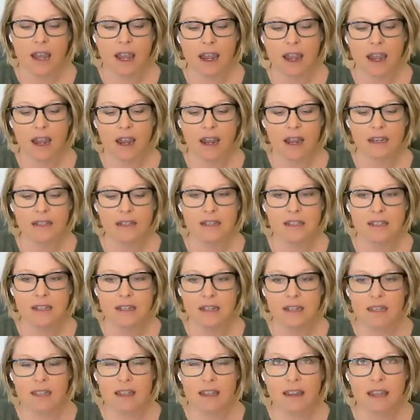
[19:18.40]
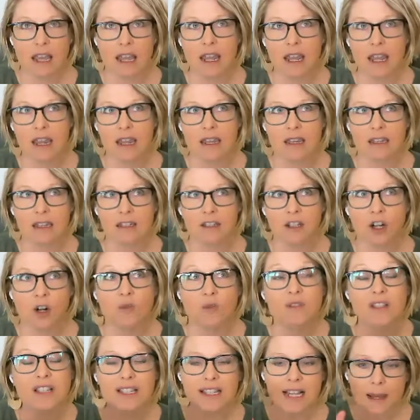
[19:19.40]
And they, you
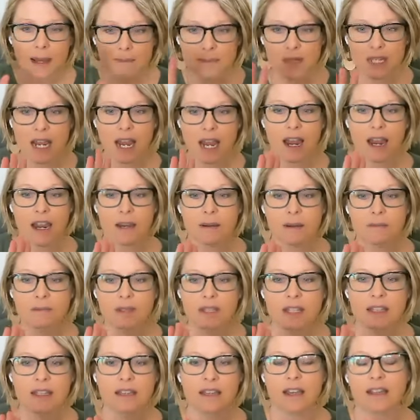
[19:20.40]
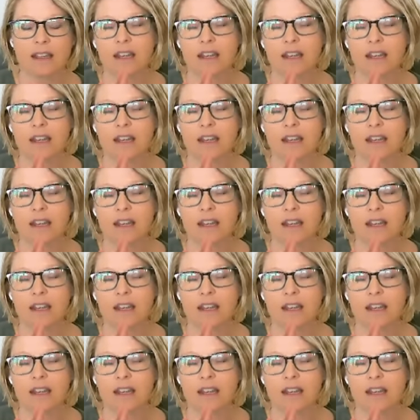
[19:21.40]
know, sometimes,